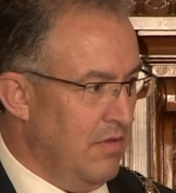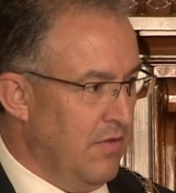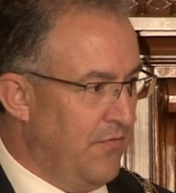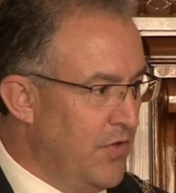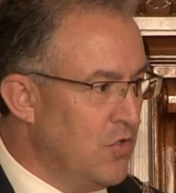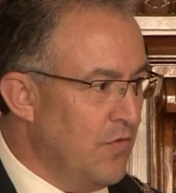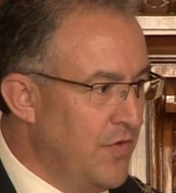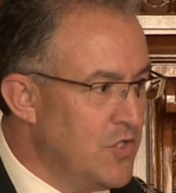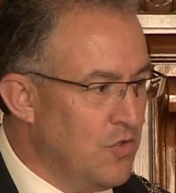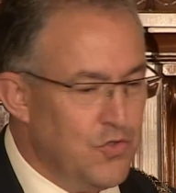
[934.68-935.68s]
The future of
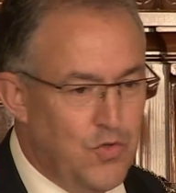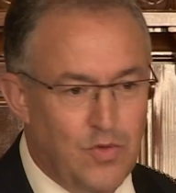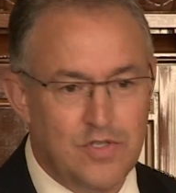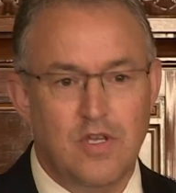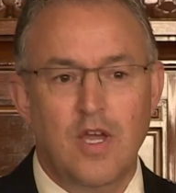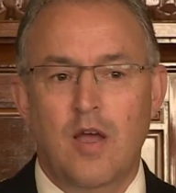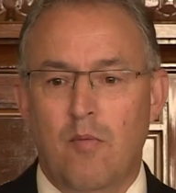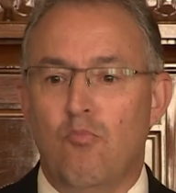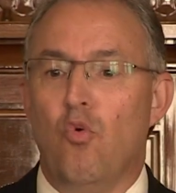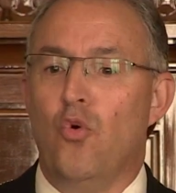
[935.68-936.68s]
his country was
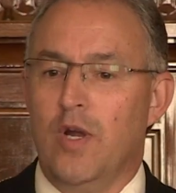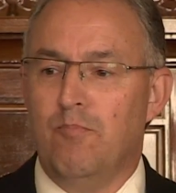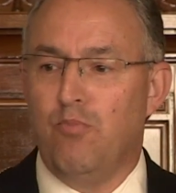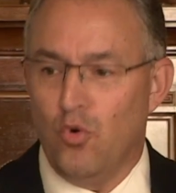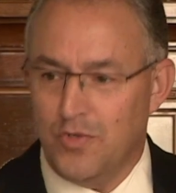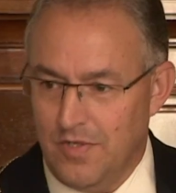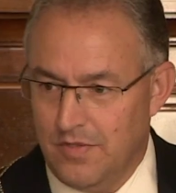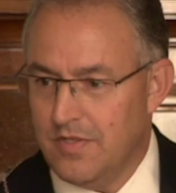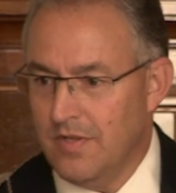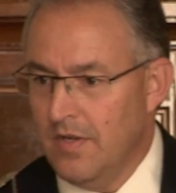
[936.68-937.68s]
more
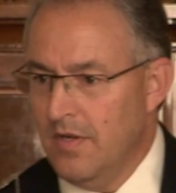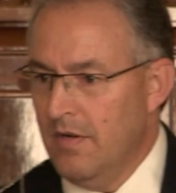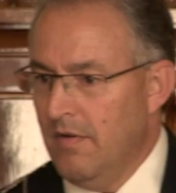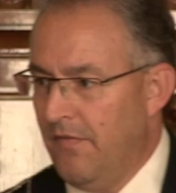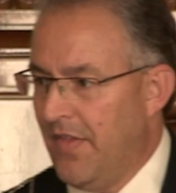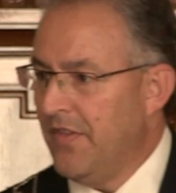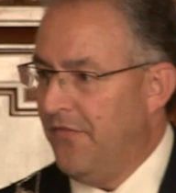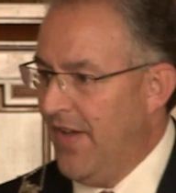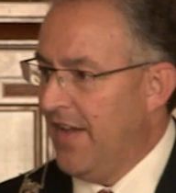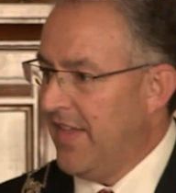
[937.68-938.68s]
important than the
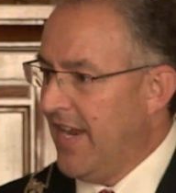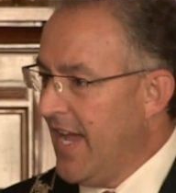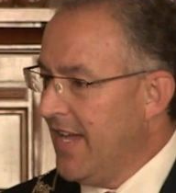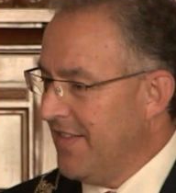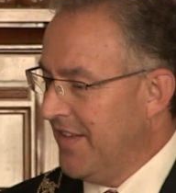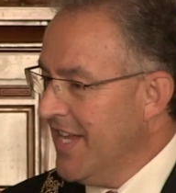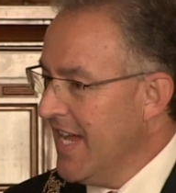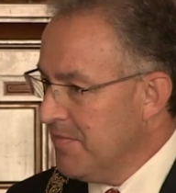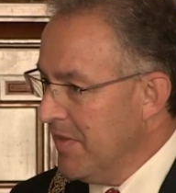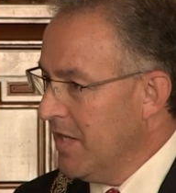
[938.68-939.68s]
fact that he
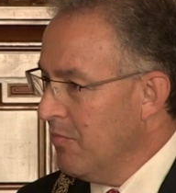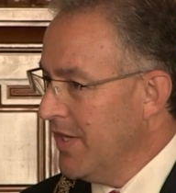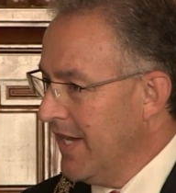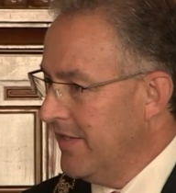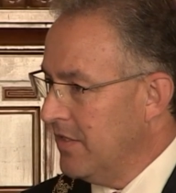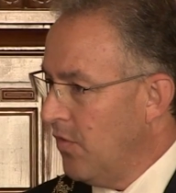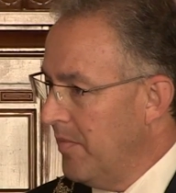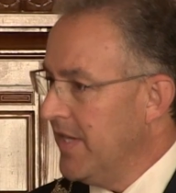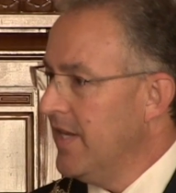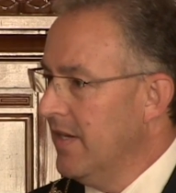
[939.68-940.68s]
has been humiliated for
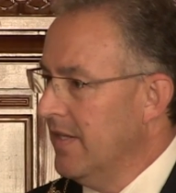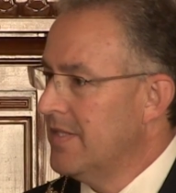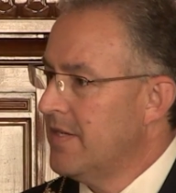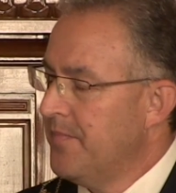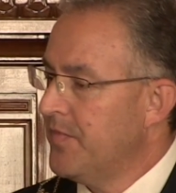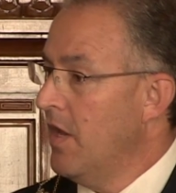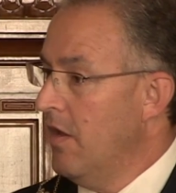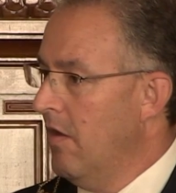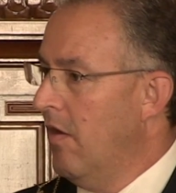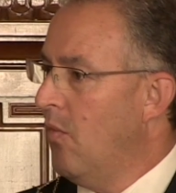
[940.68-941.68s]
many years.
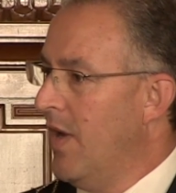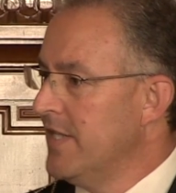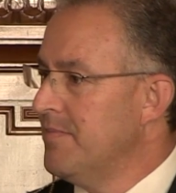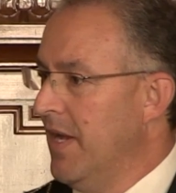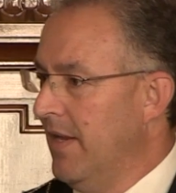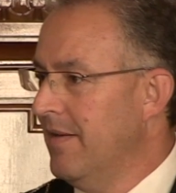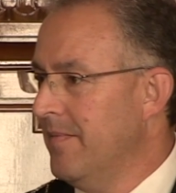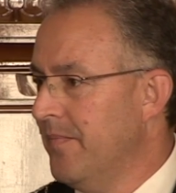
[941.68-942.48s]
A wise man.